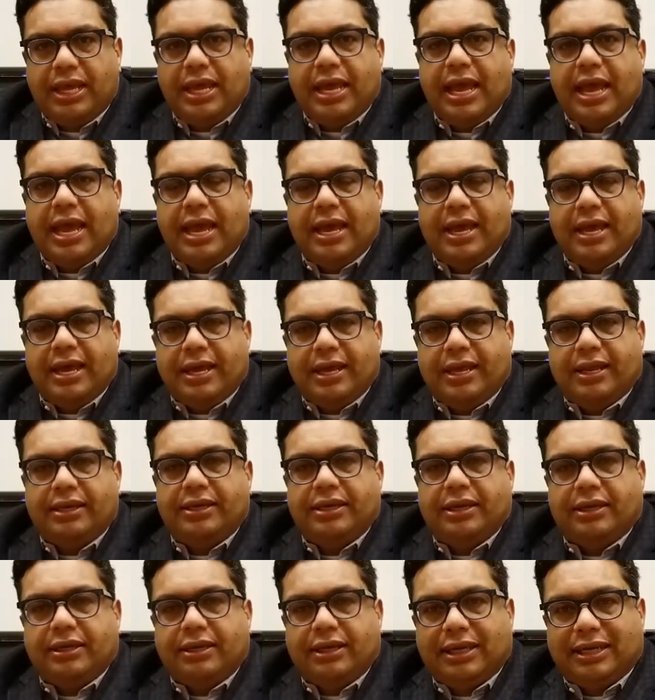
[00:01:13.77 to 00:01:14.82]
and
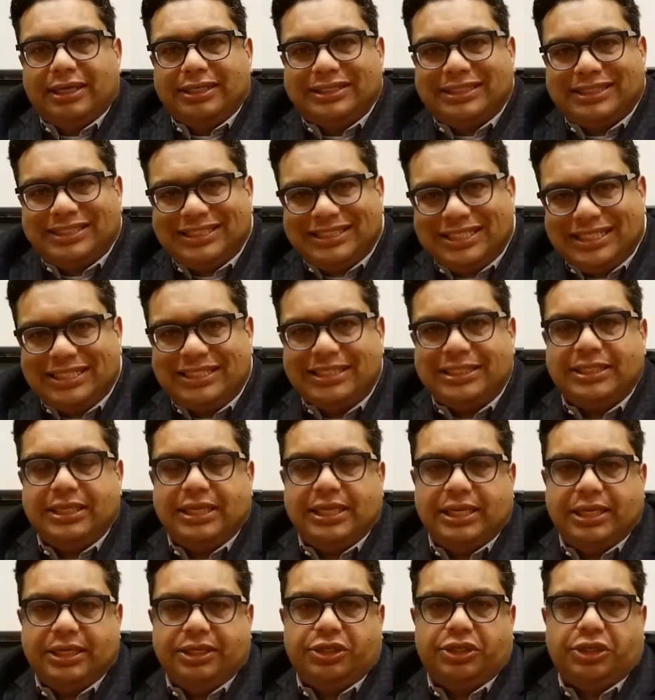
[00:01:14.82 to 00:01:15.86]
assist
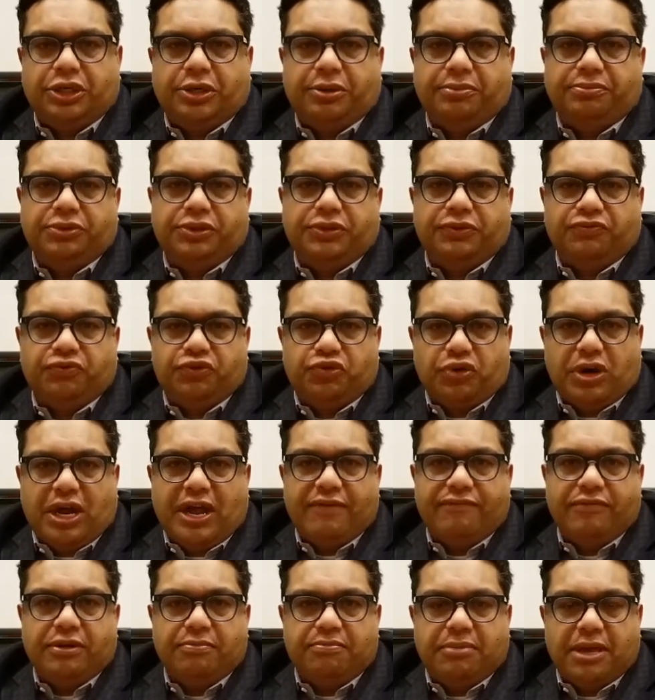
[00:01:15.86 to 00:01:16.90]
in terms of
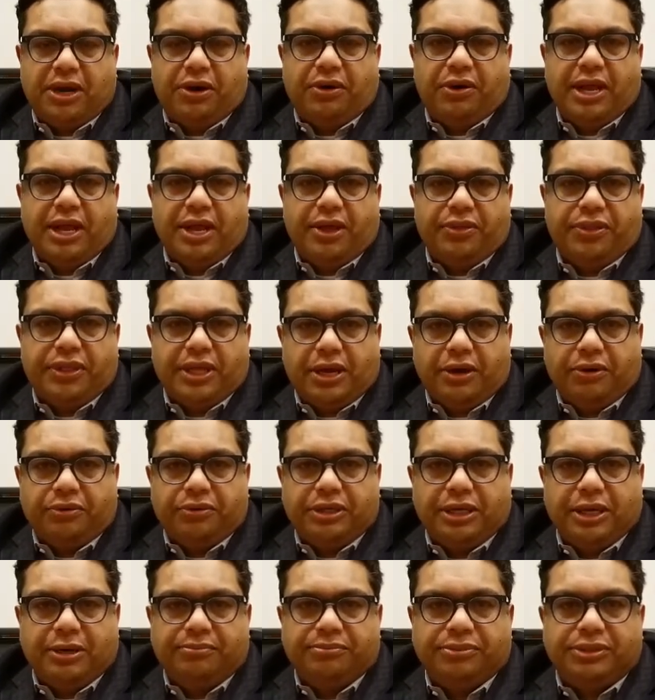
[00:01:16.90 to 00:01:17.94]
driving better health
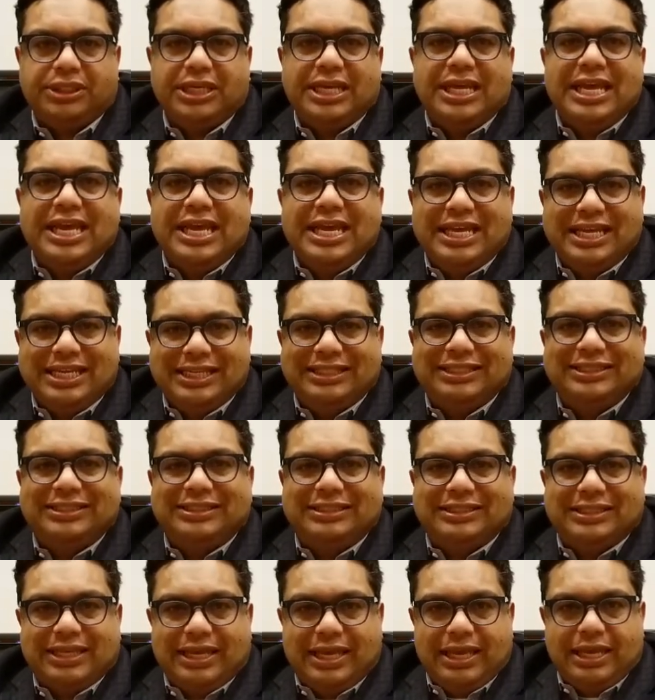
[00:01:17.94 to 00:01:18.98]
outcomes
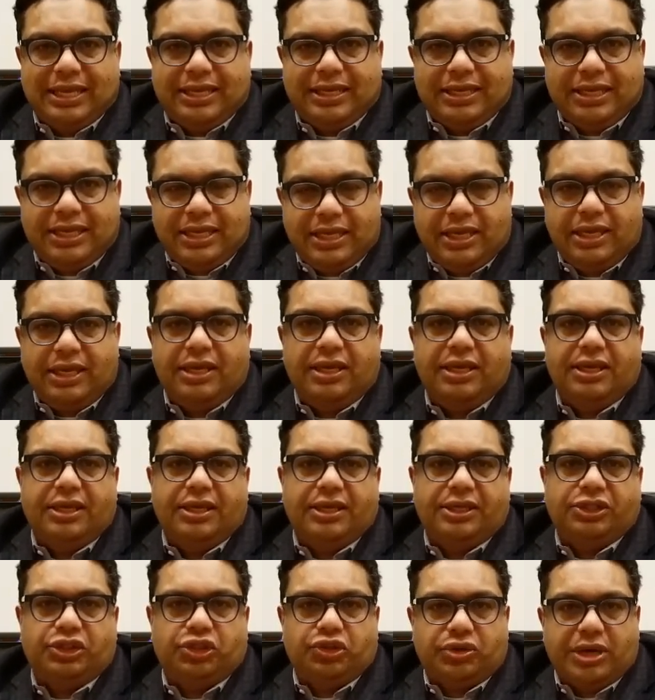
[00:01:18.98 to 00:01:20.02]
is a key
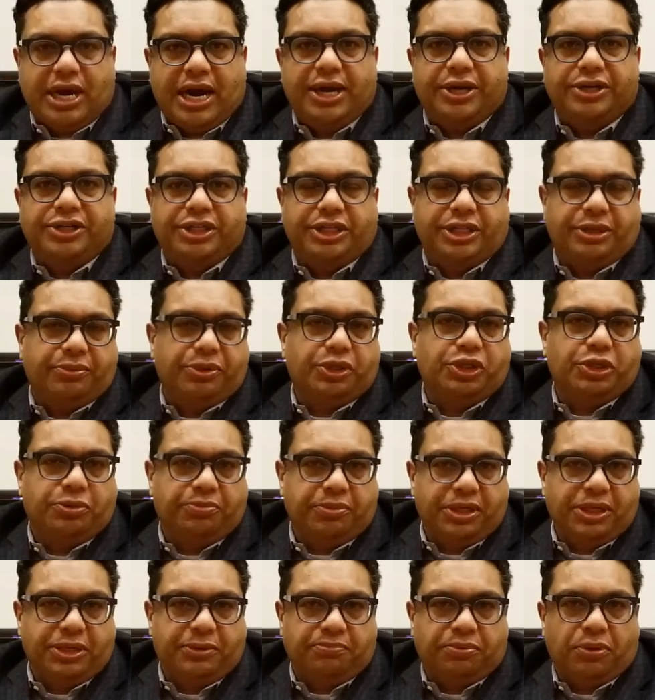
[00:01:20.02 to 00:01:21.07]
strategy that we should be
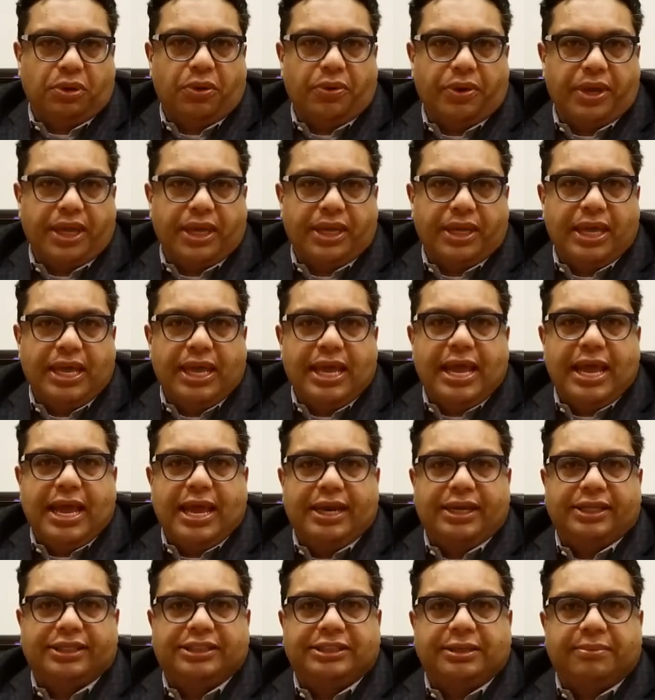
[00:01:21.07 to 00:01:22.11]
deploying. And
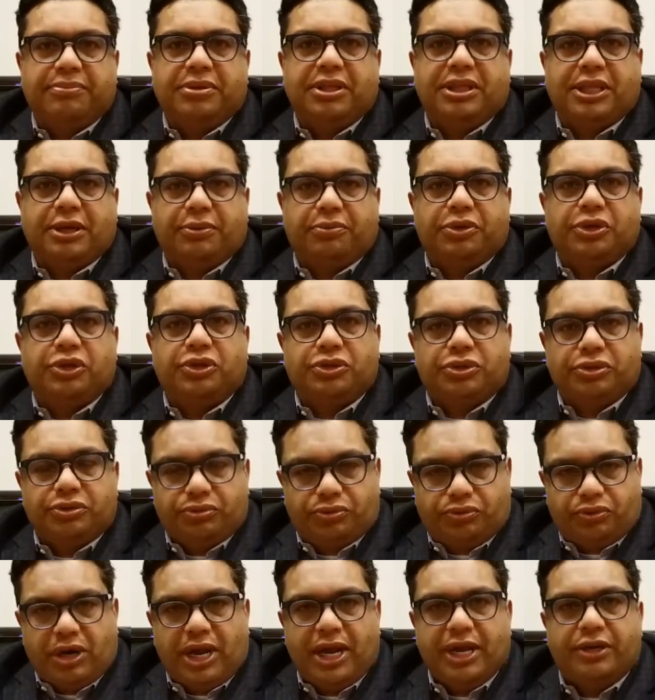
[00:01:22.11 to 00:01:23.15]
it's something that we're
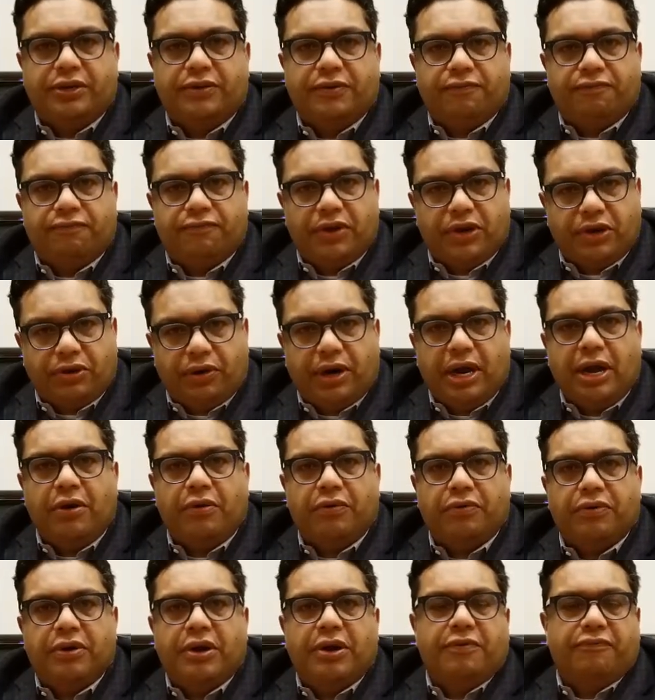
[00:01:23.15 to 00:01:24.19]
trying to figure
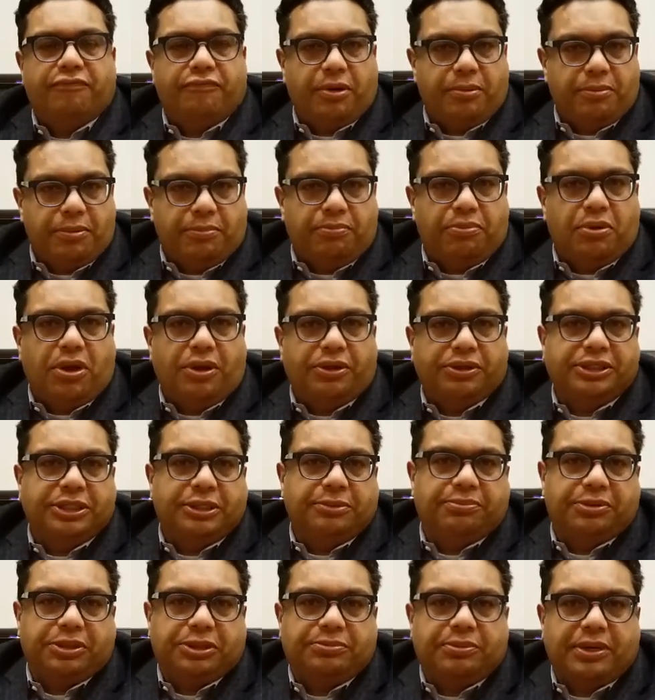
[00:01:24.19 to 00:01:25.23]
out from a policy
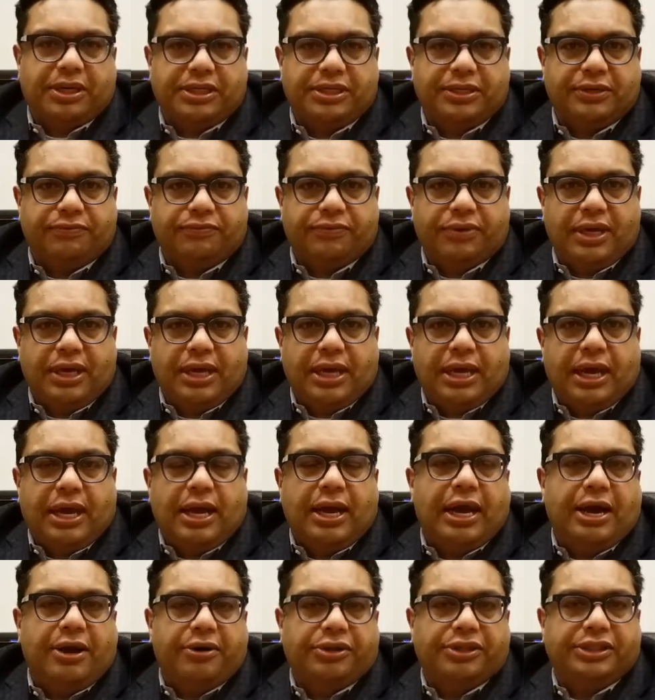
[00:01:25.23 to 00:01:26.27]
perspective.
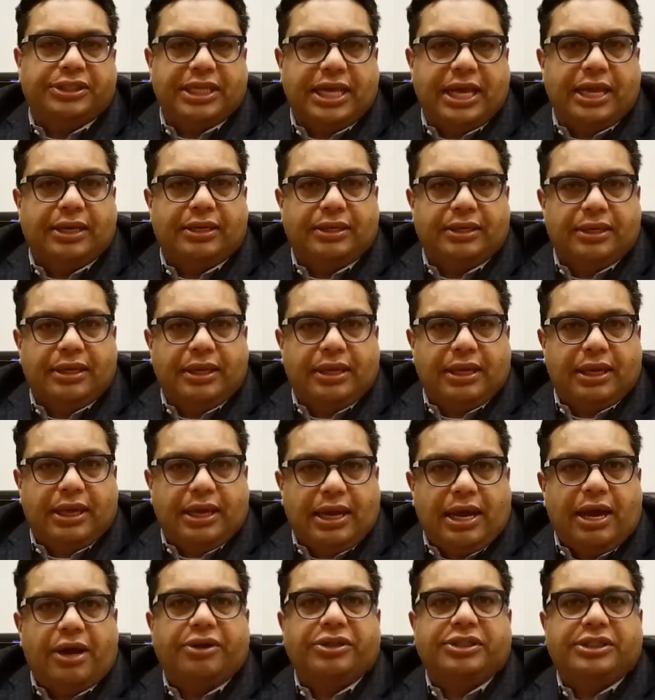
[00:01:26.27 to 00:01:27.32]
How does that
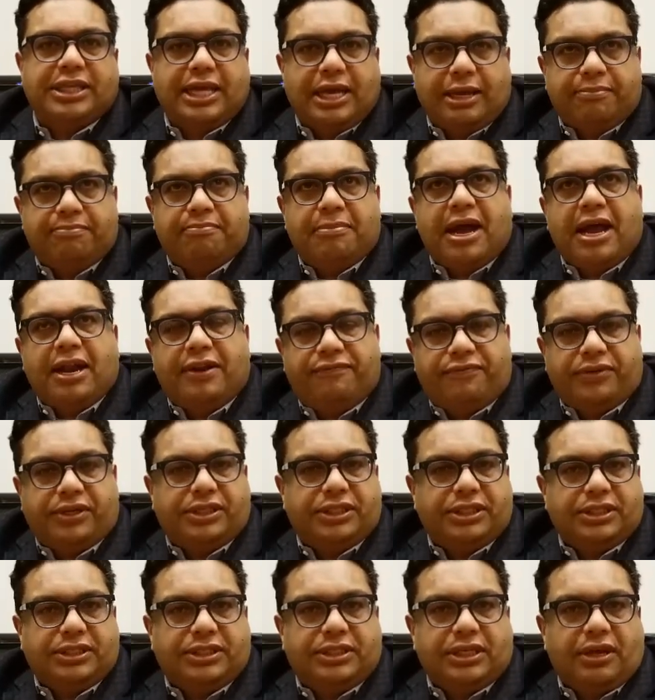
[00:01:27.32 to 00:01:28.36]
manifest
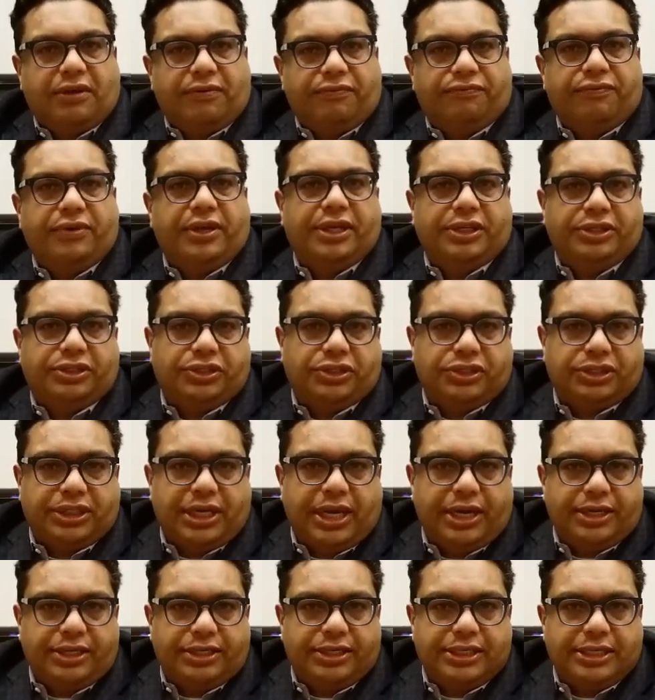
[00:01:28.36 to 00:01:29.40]
itself in
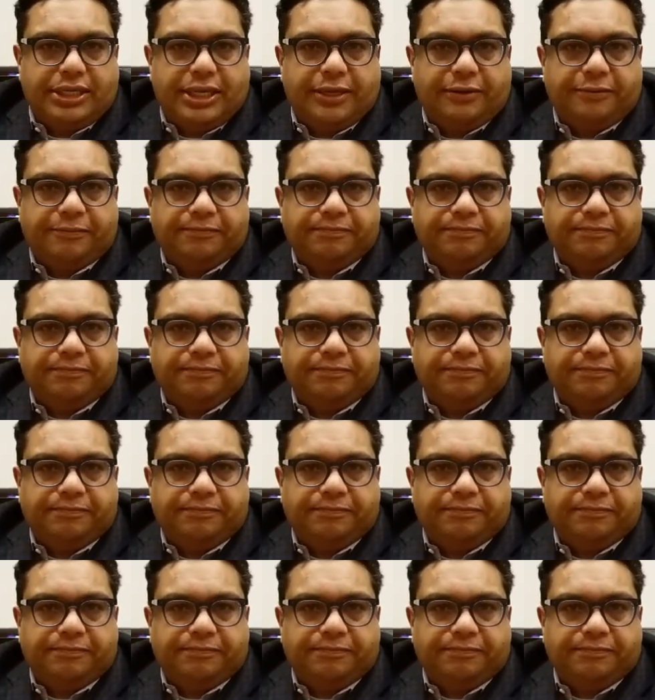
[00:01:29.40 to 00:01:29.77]
society today?